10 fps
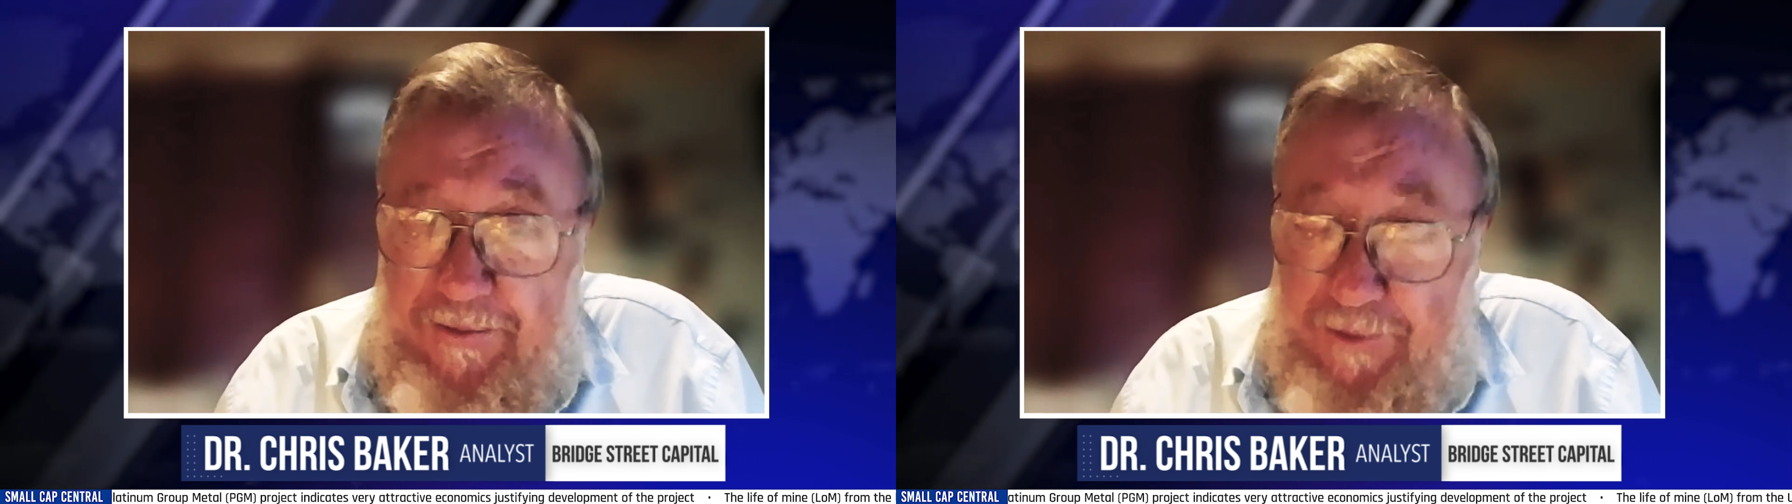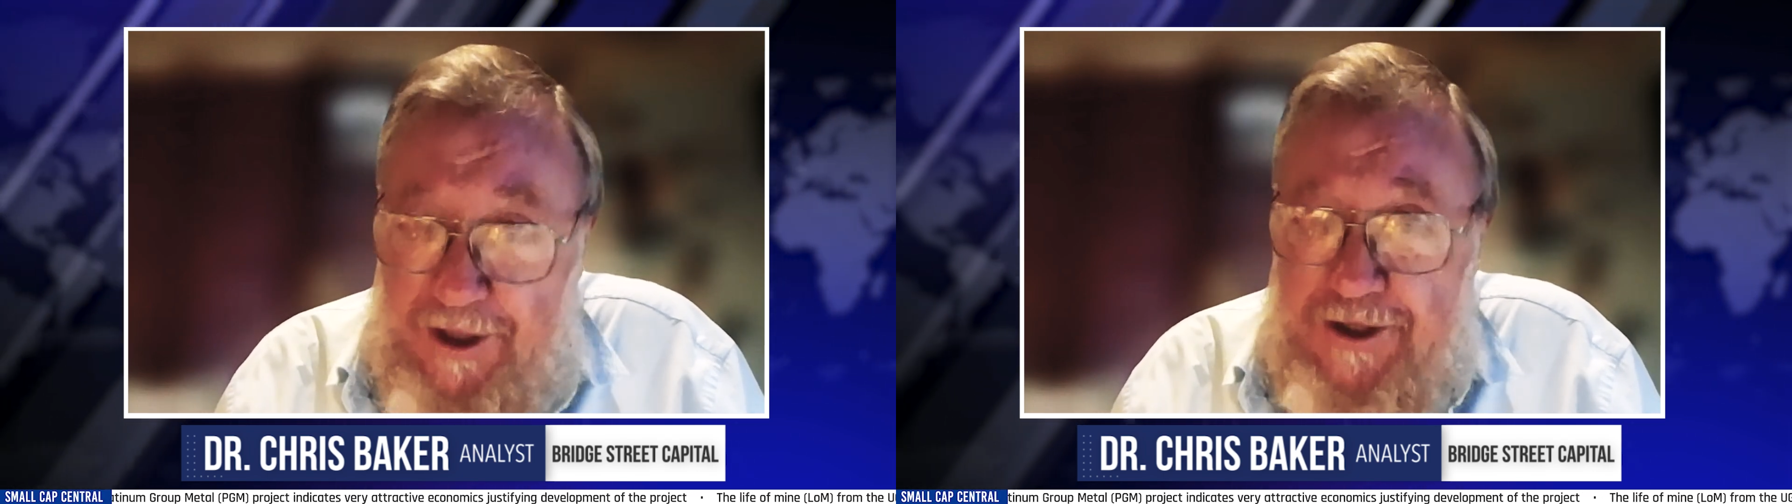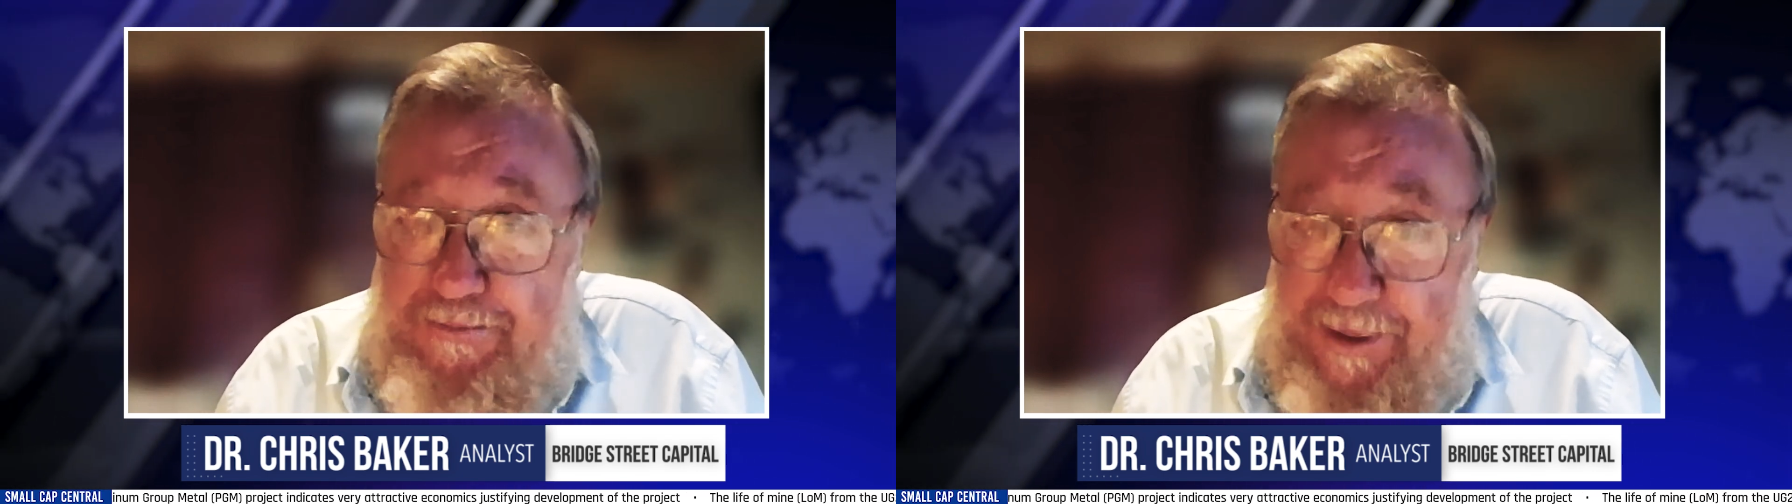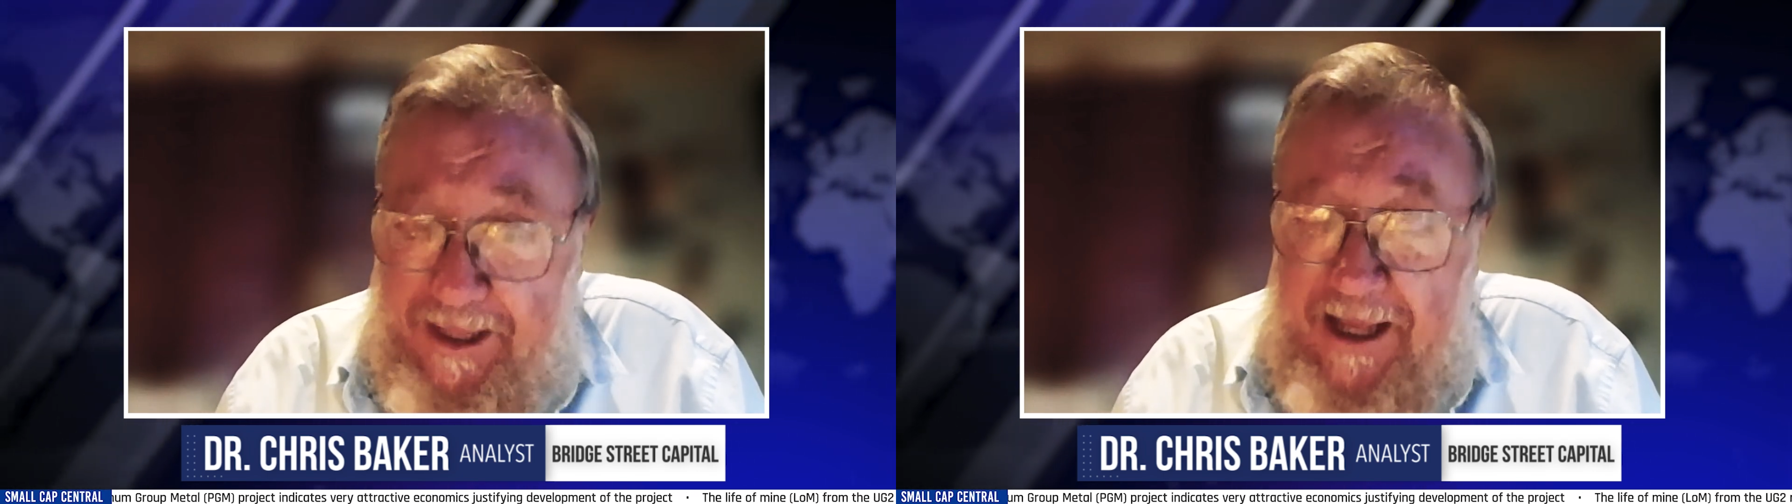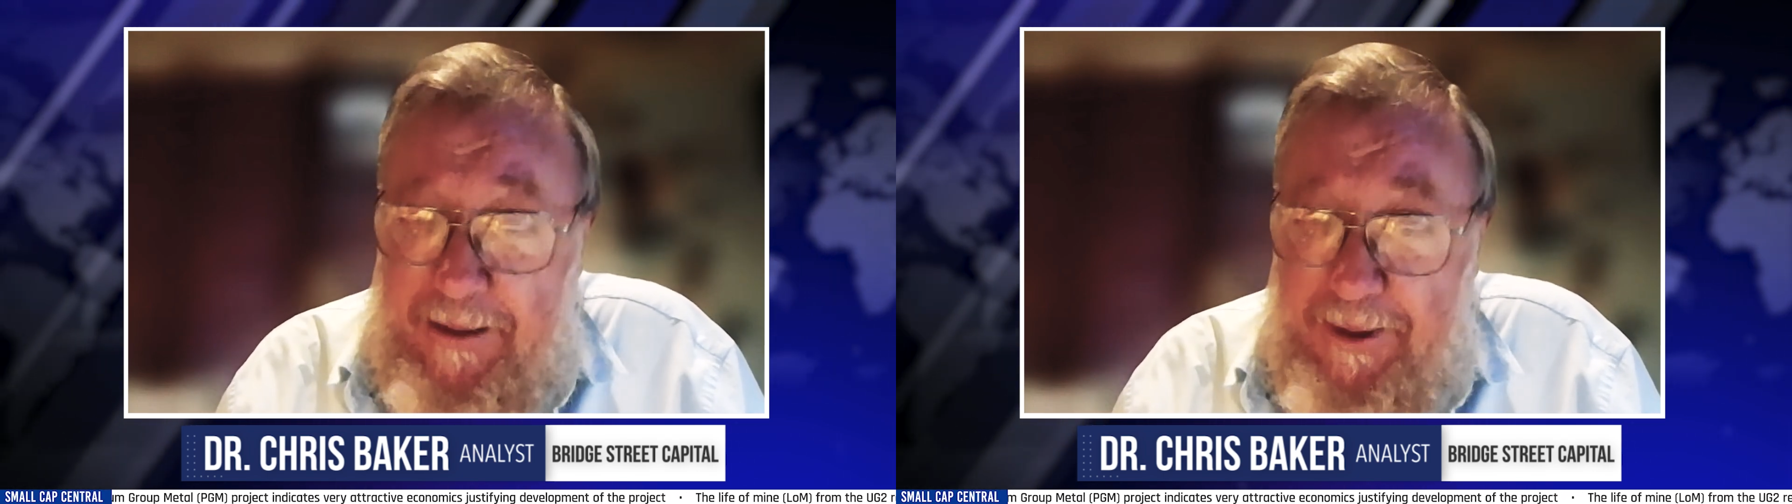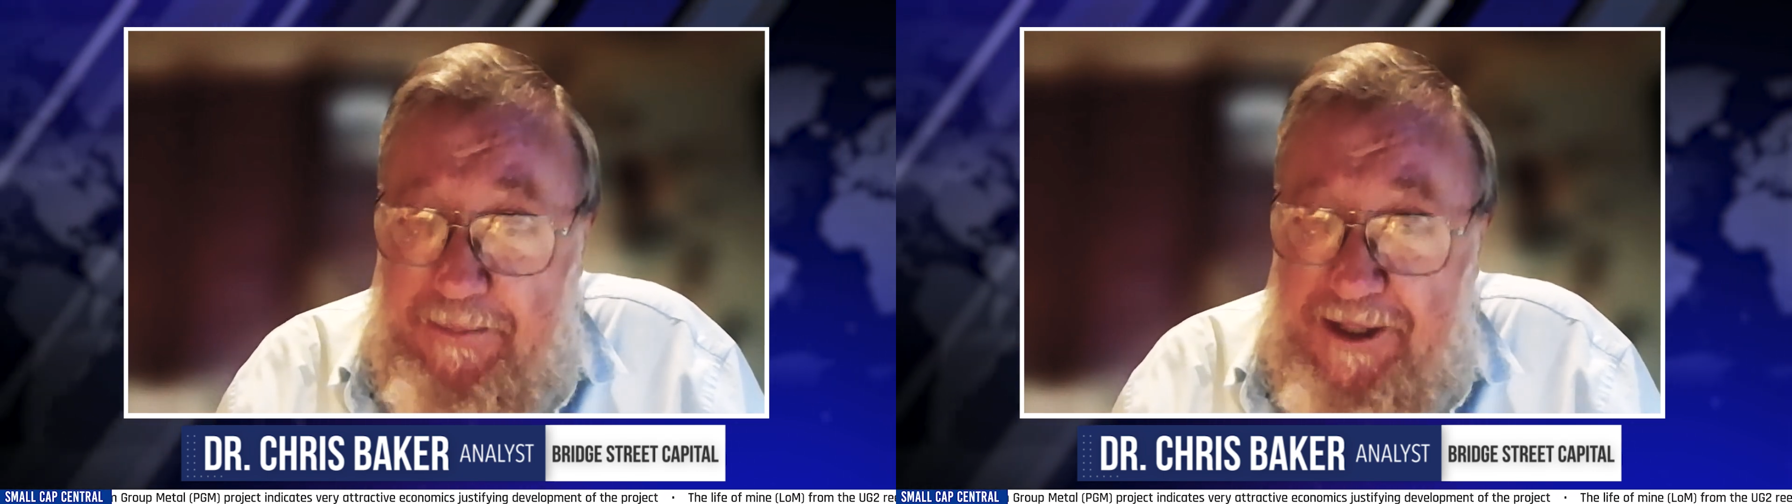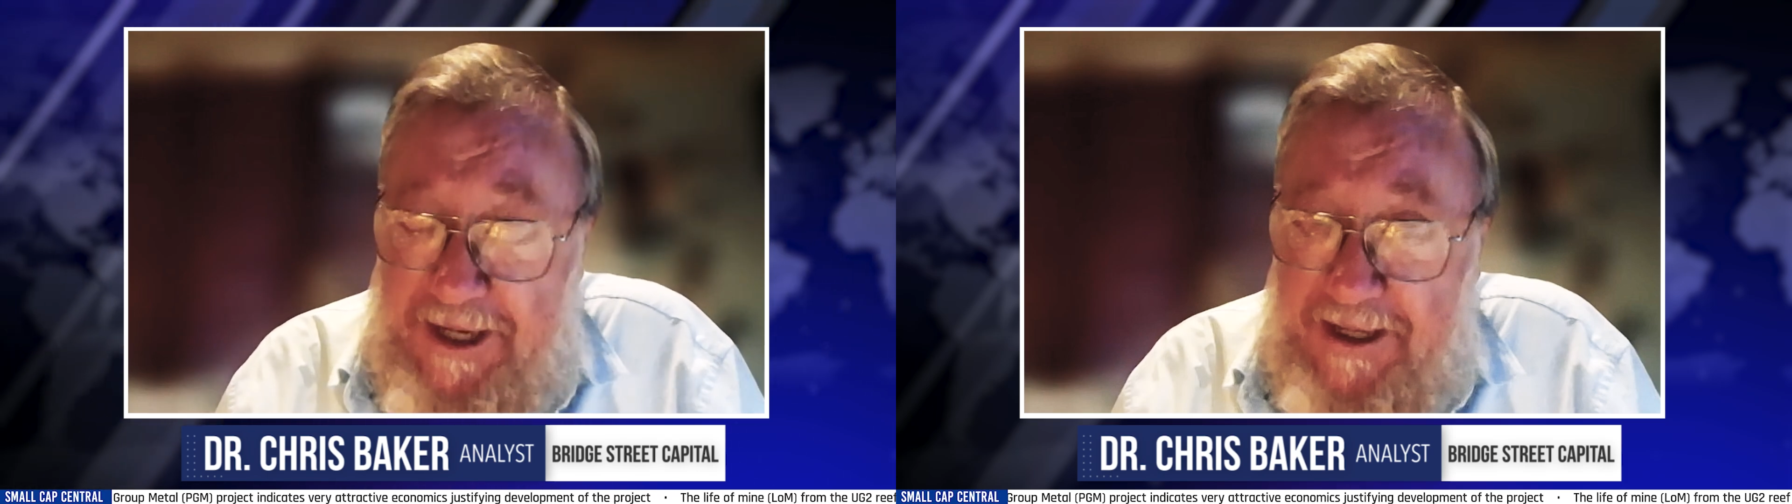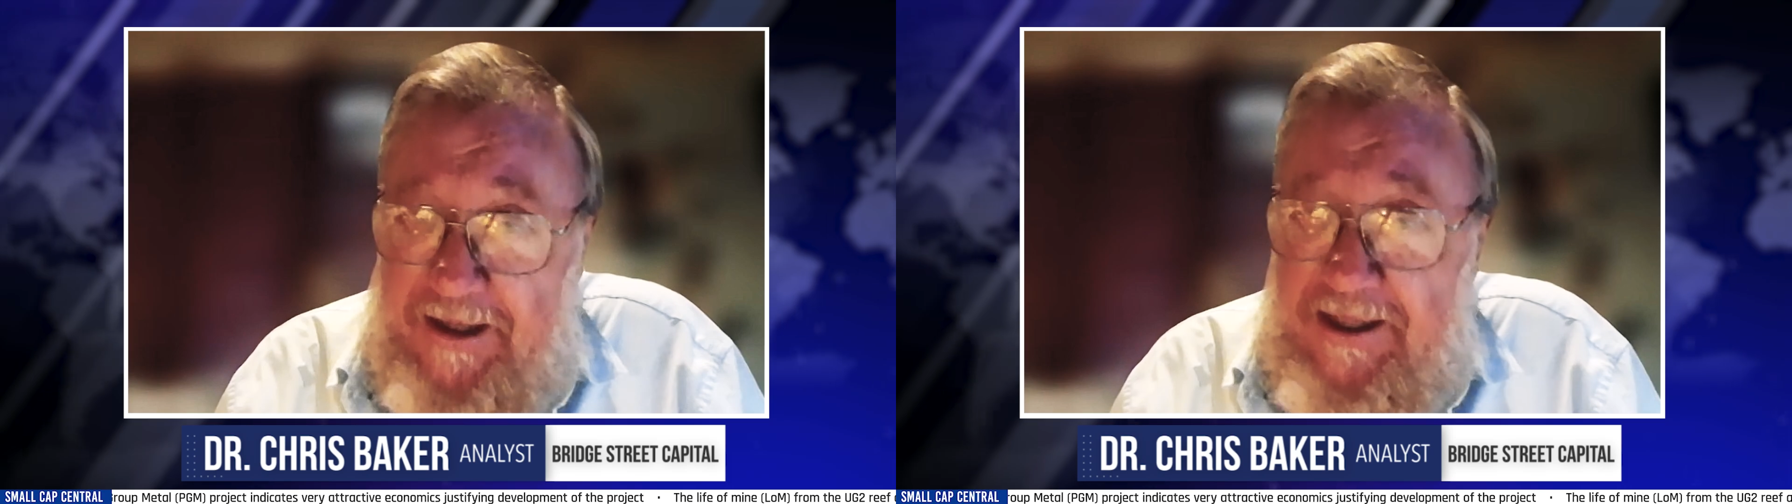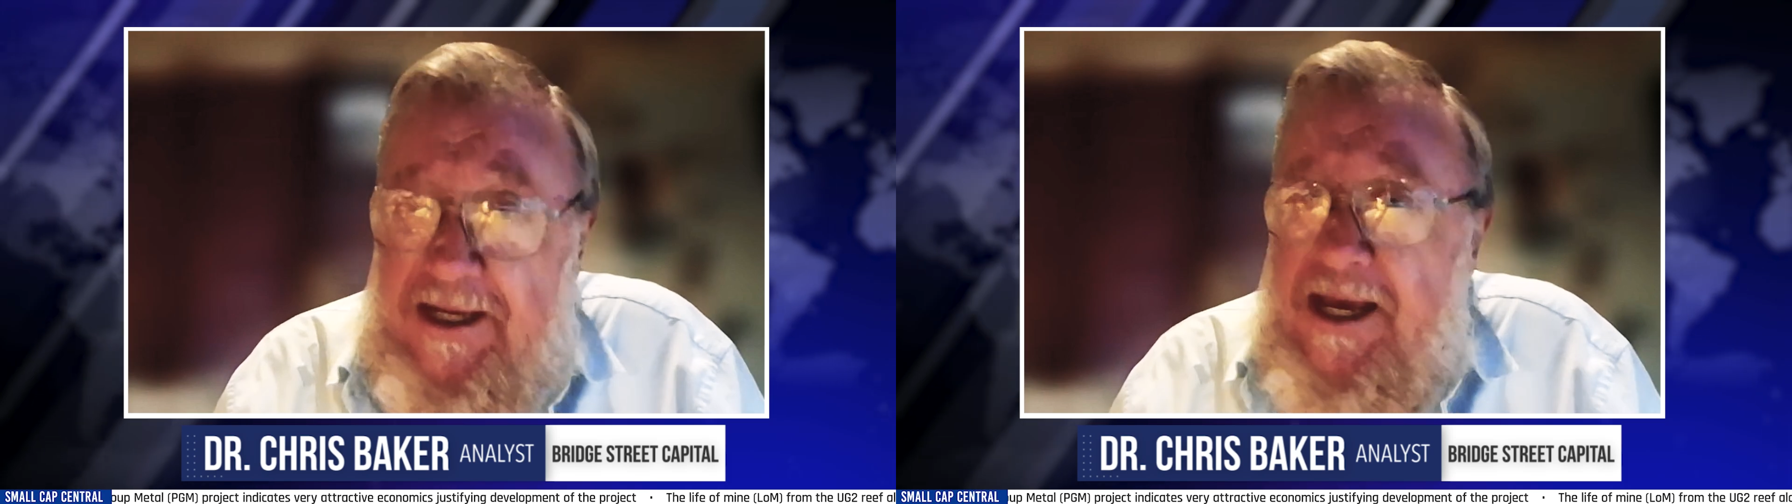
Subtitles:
Russian palladium in particular.